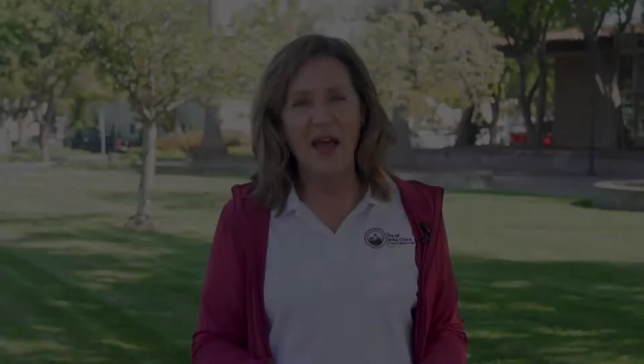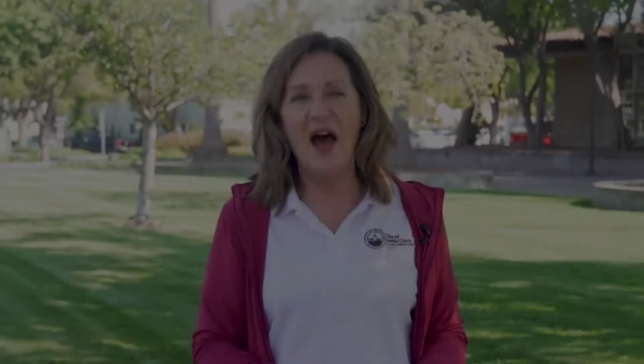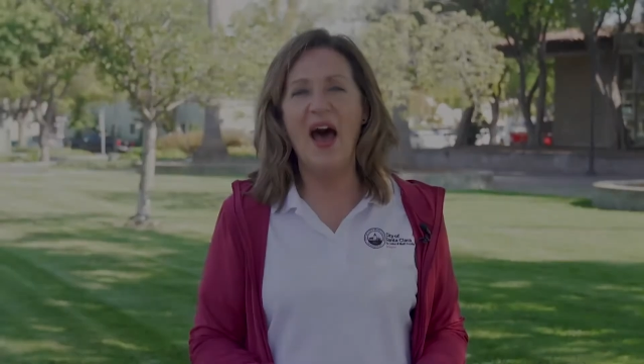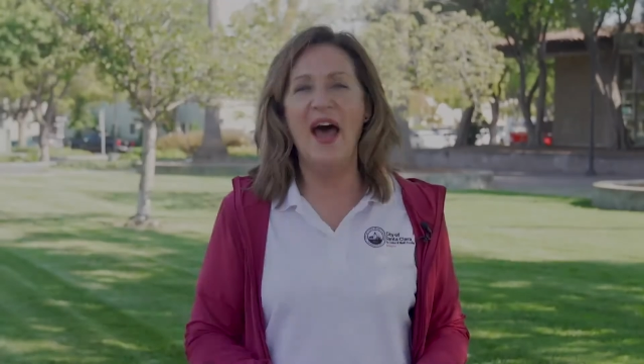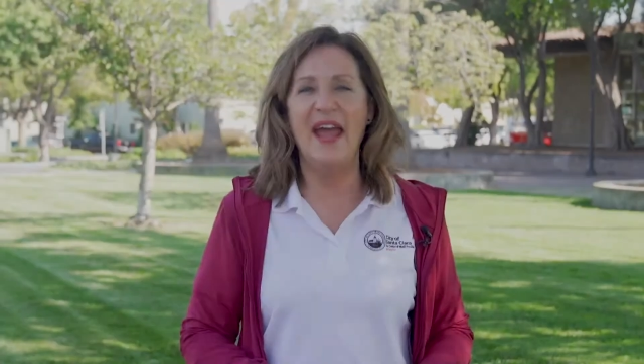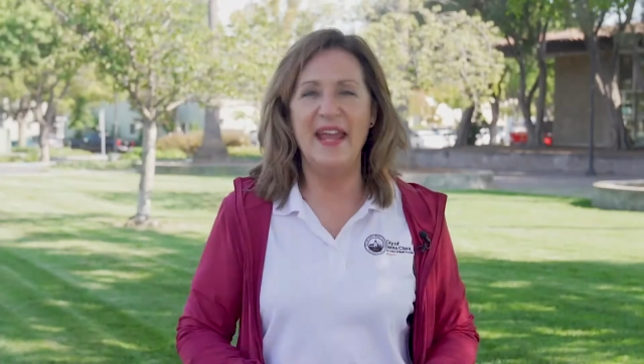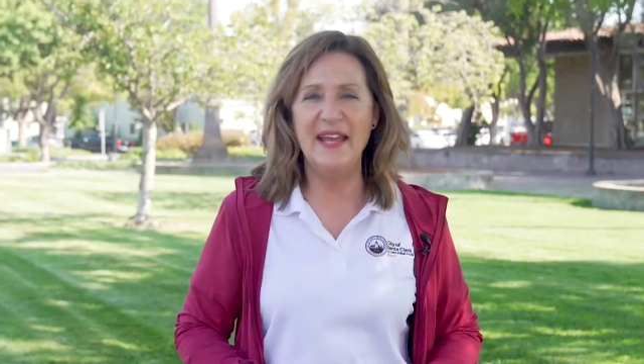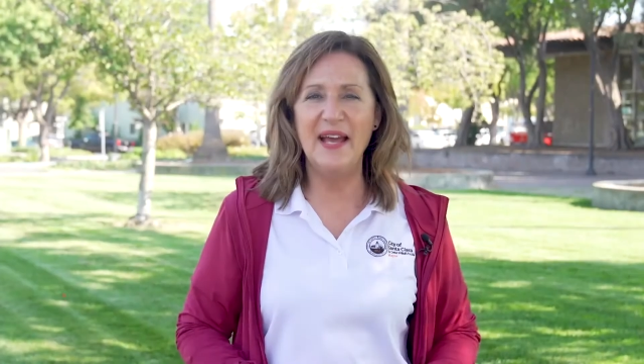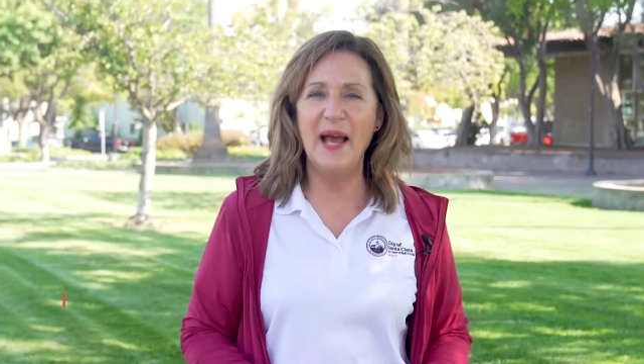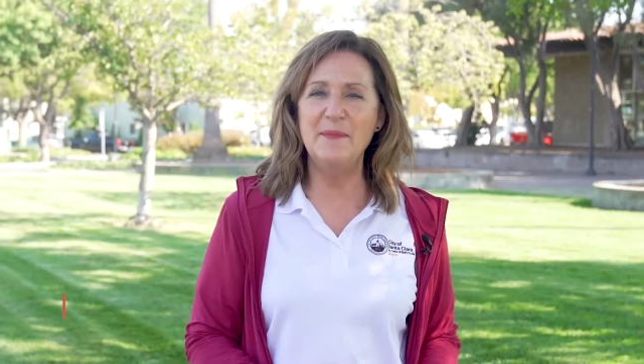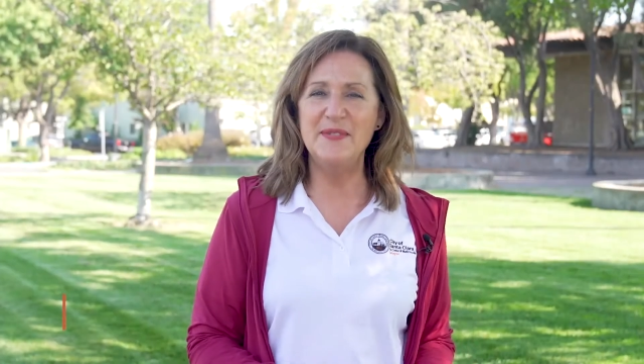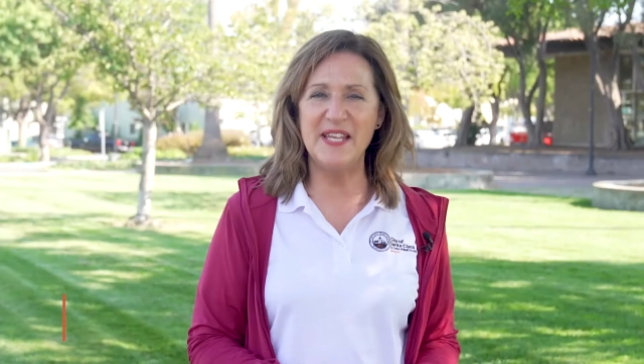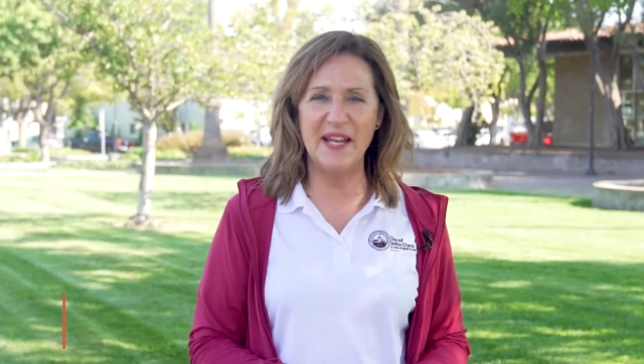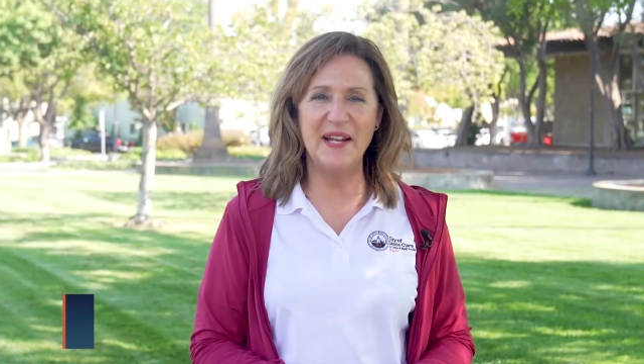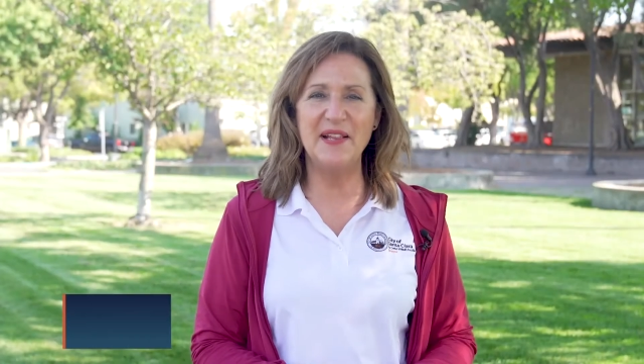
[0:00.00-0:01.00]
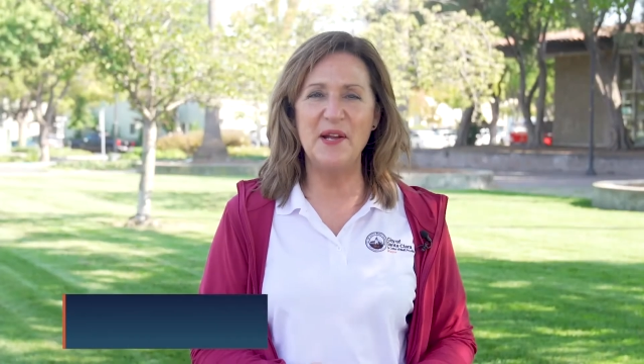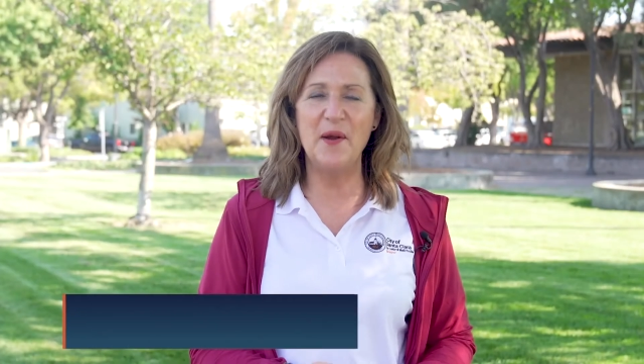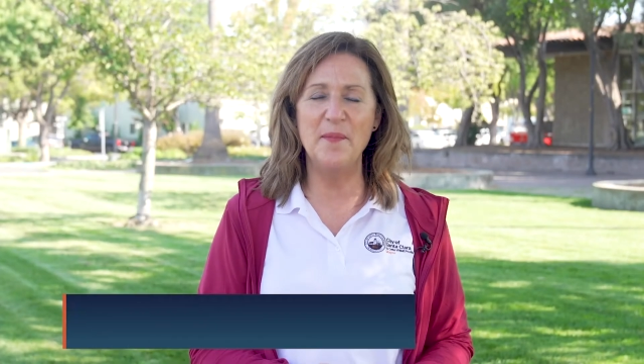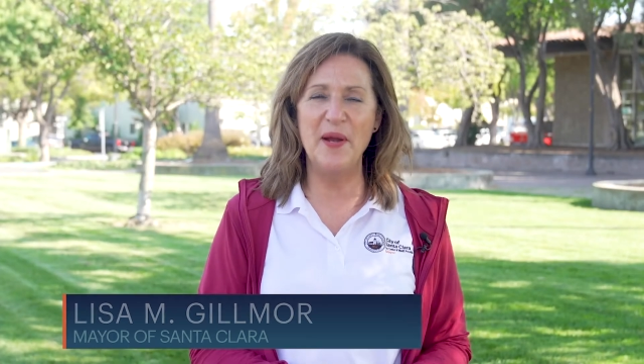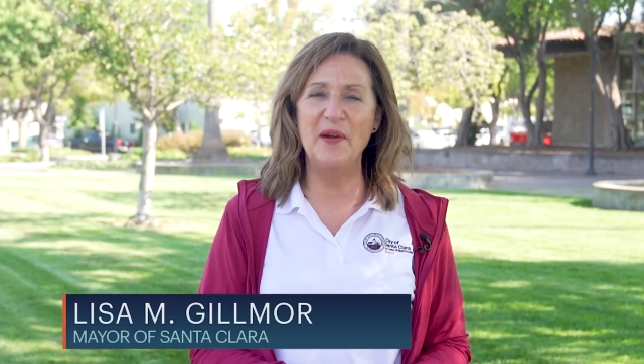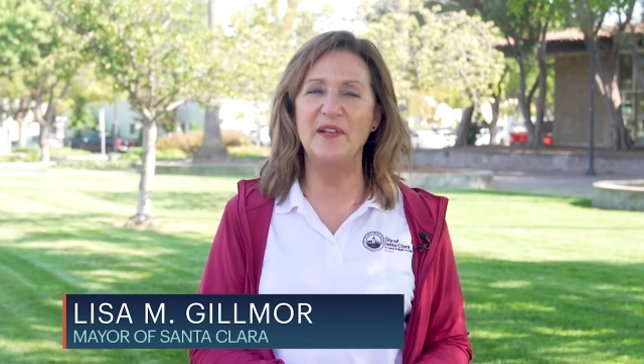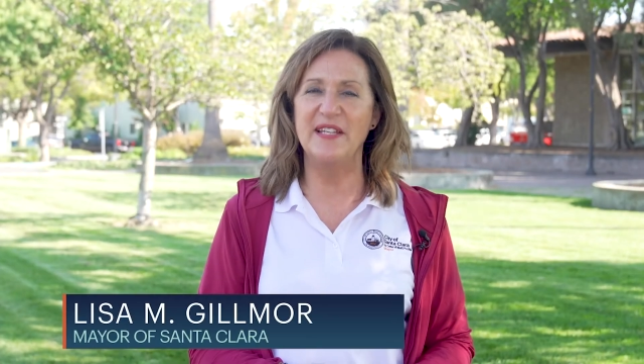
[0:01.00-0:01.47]
Hi, I'm Santa Clara
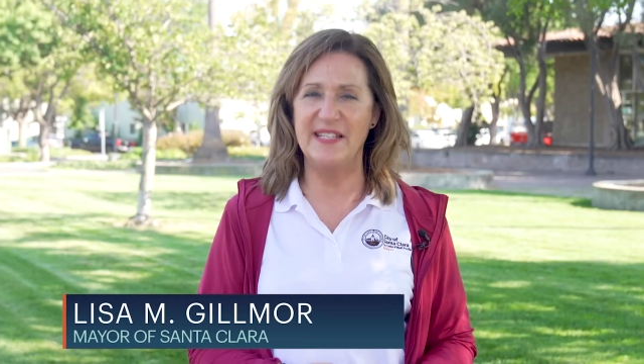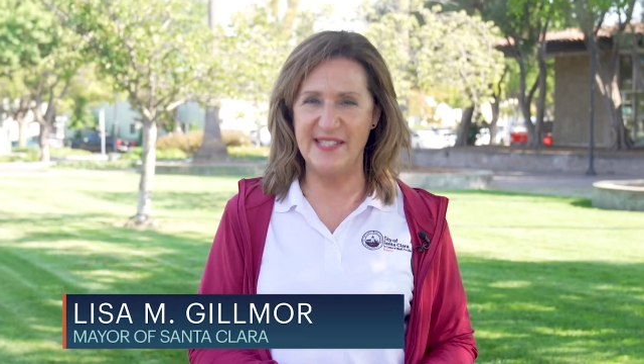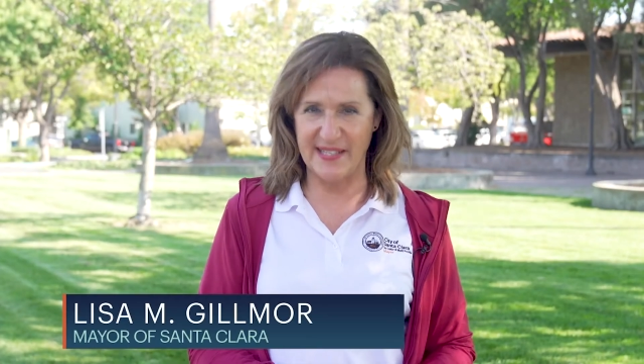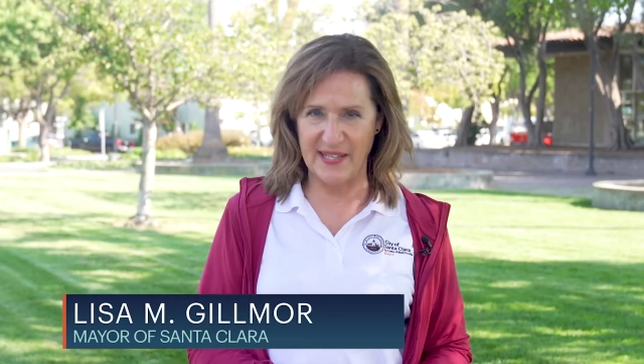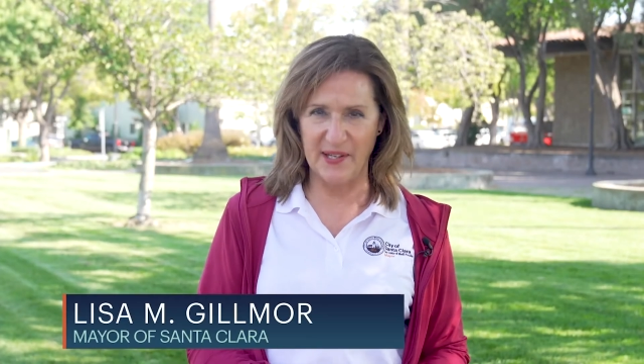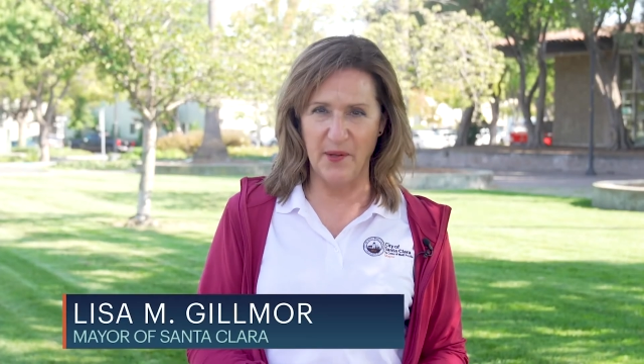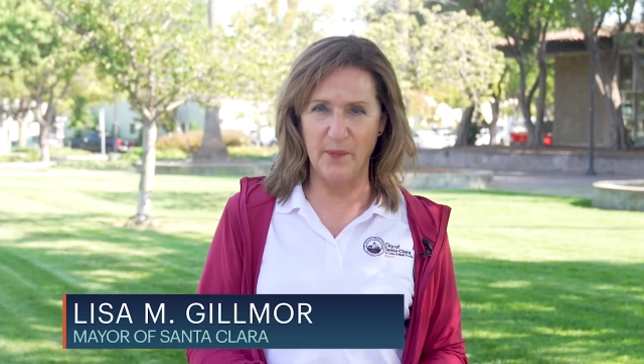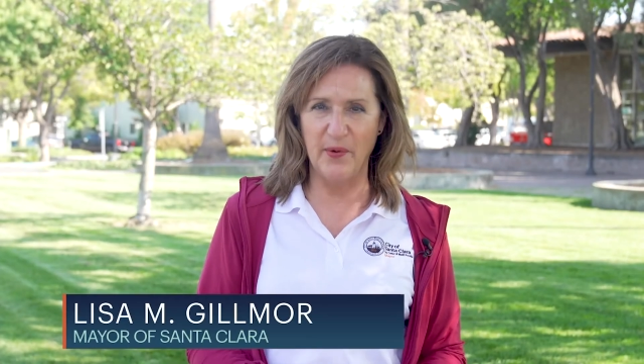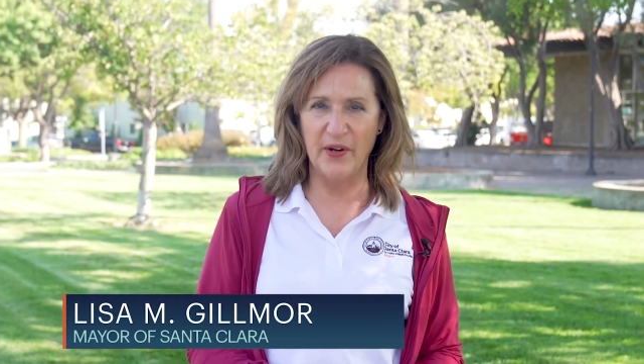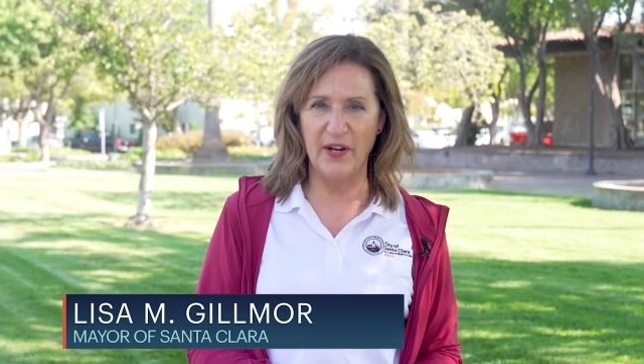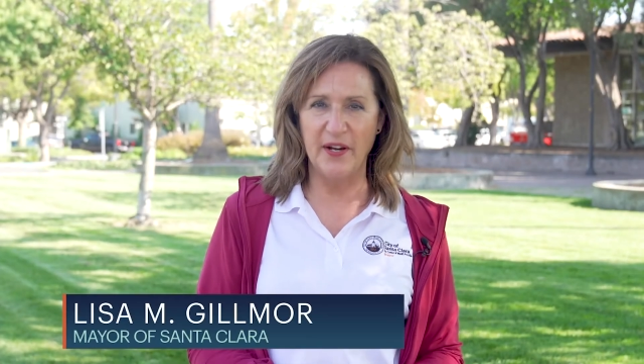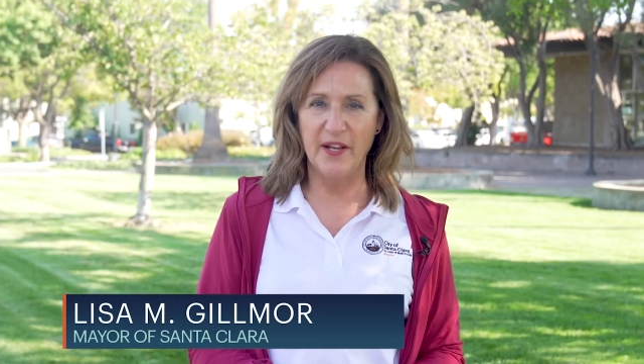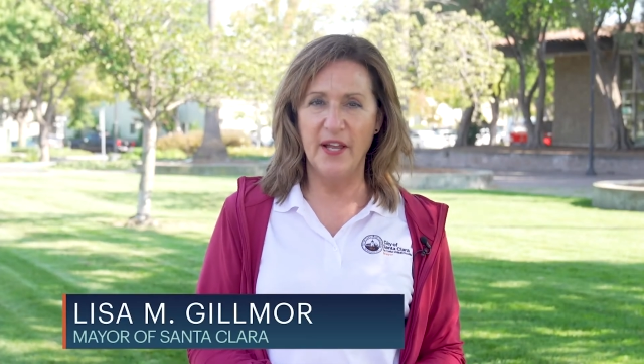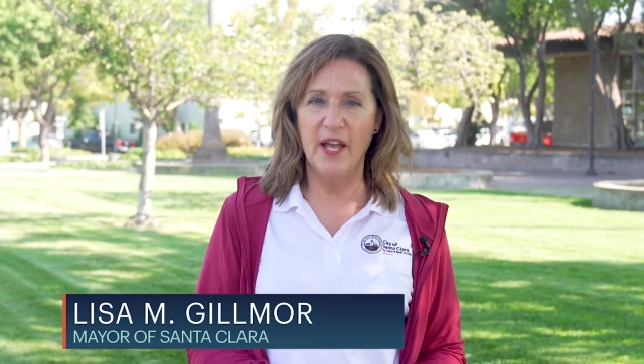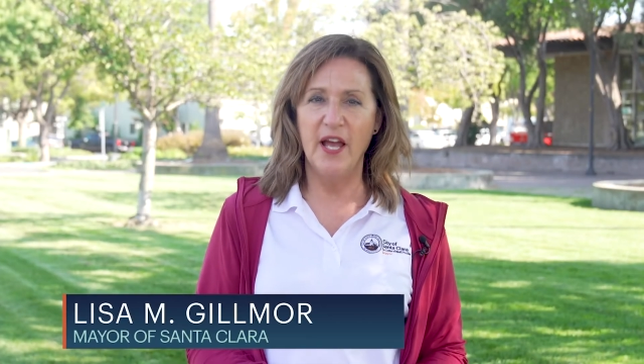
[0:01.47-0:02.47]
Mayor Lisa Gillmor.